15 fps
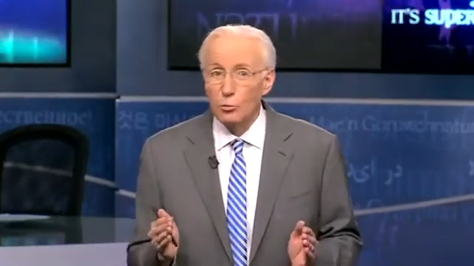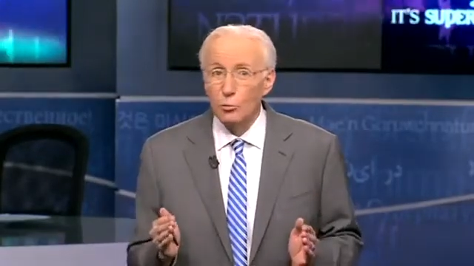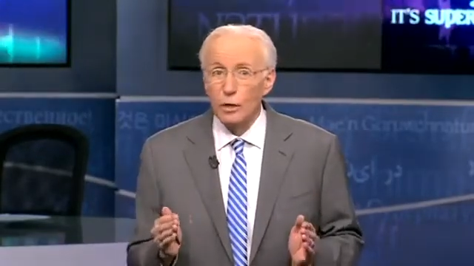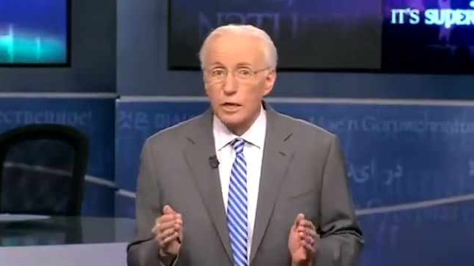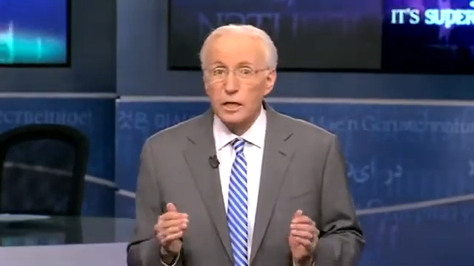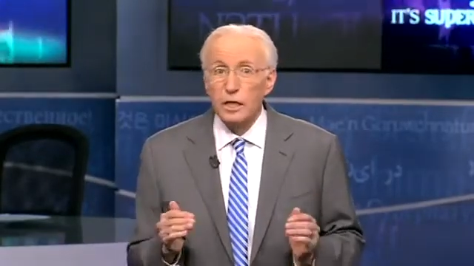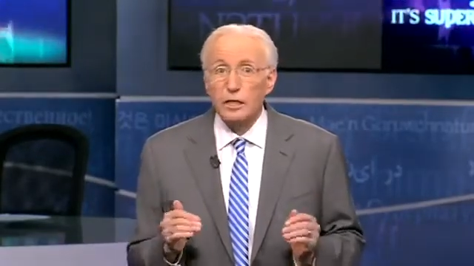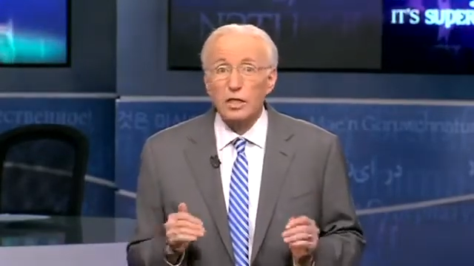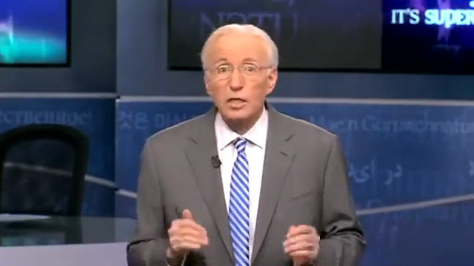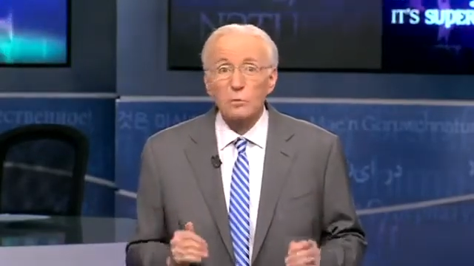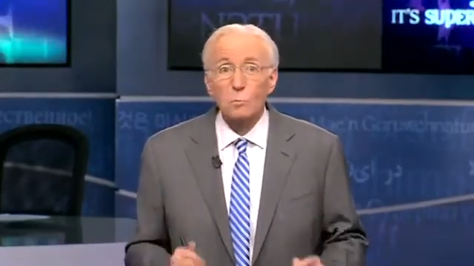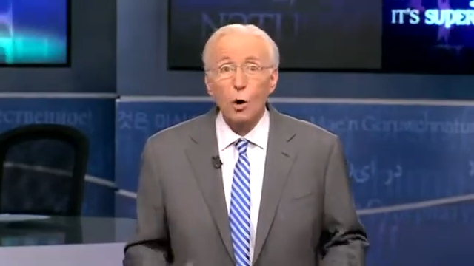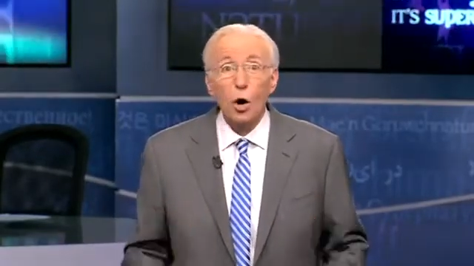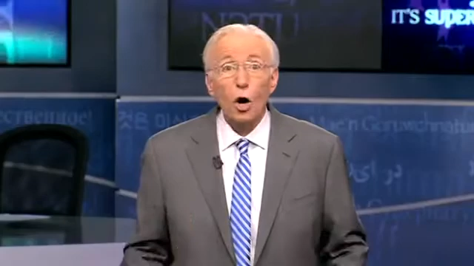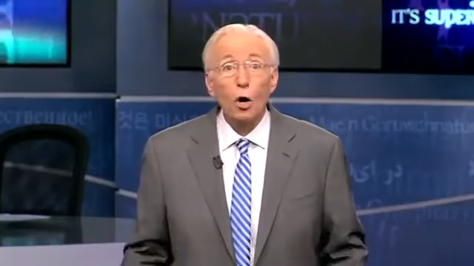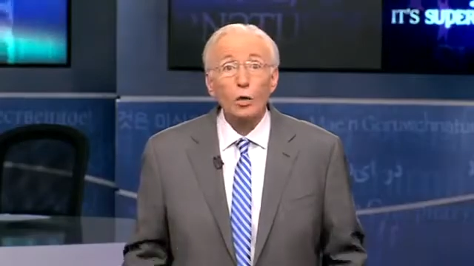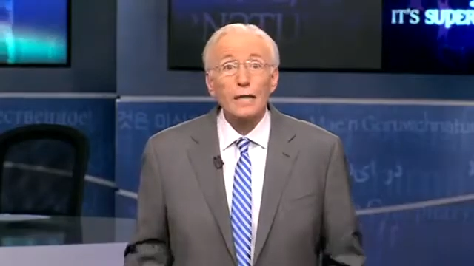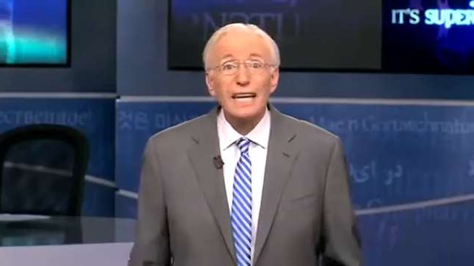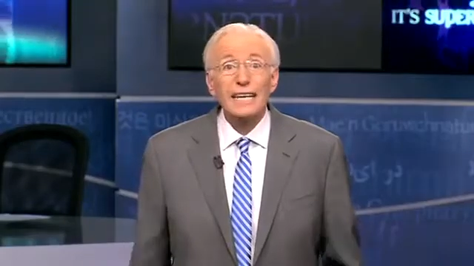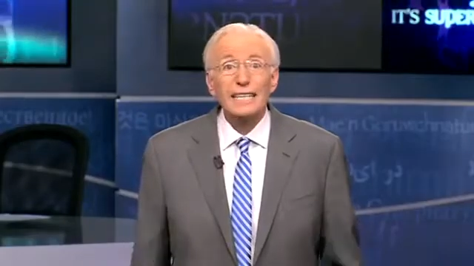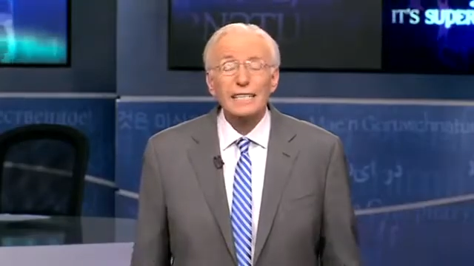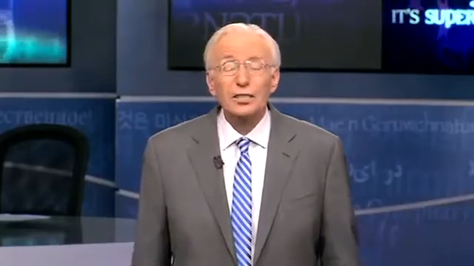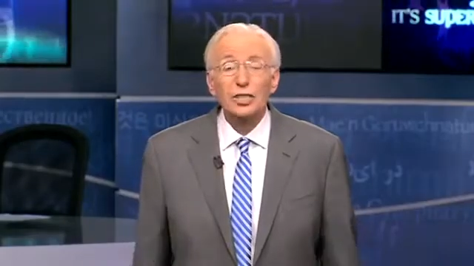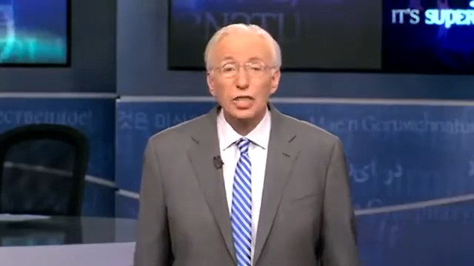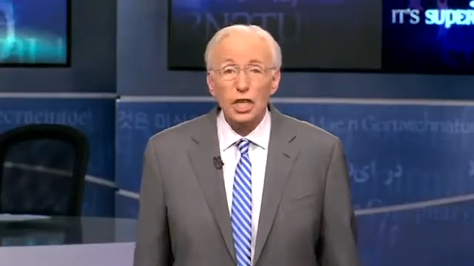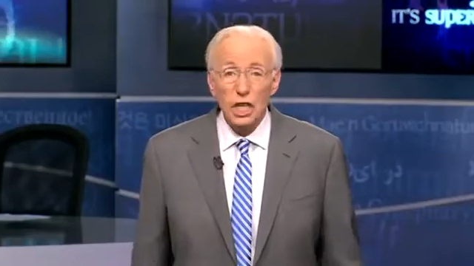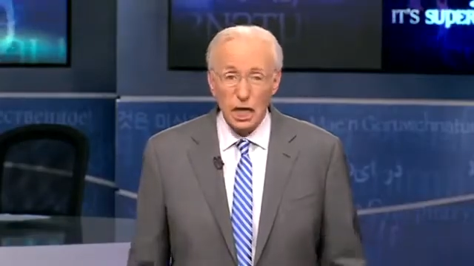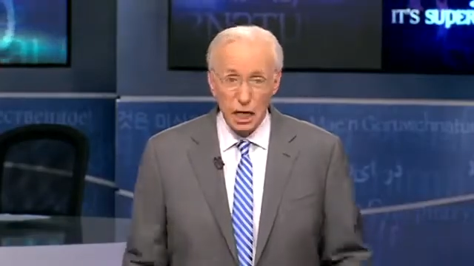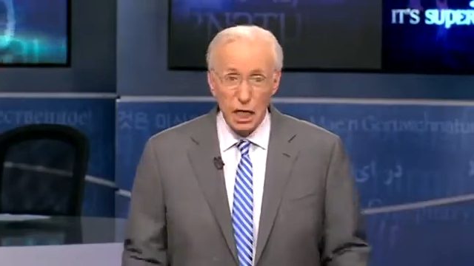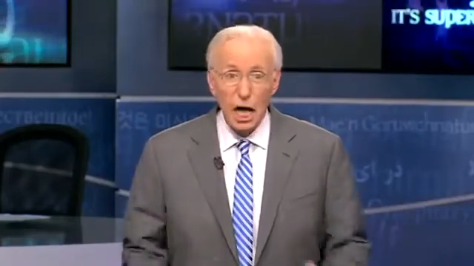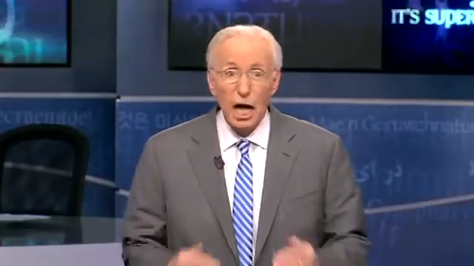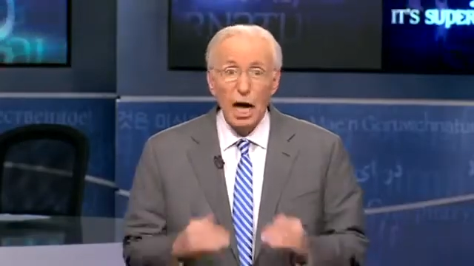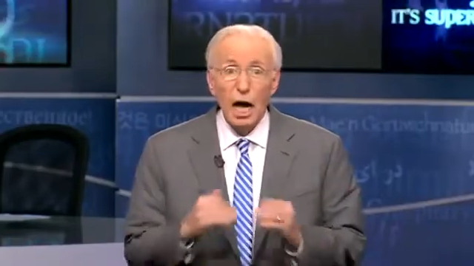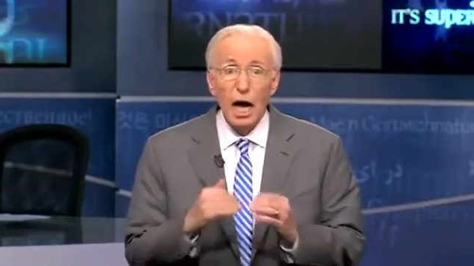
with a small g